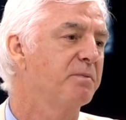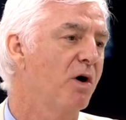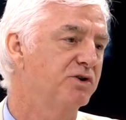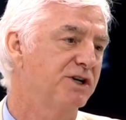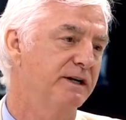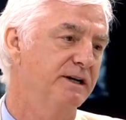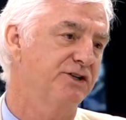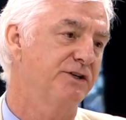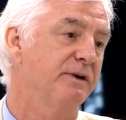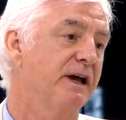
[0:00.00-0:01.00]
a poaching
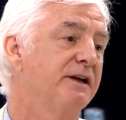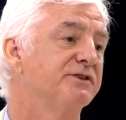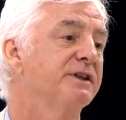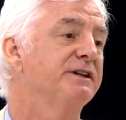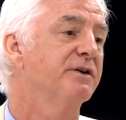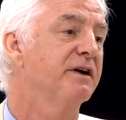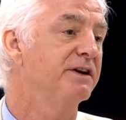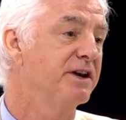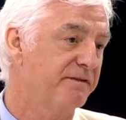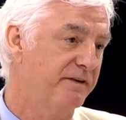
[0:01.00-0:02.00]
issue. And so they don't have
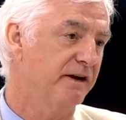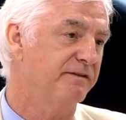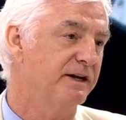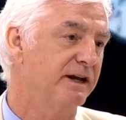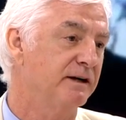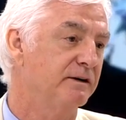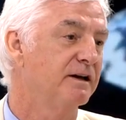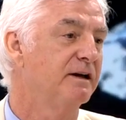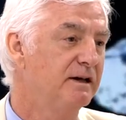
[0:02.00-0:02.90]
enough elephant now.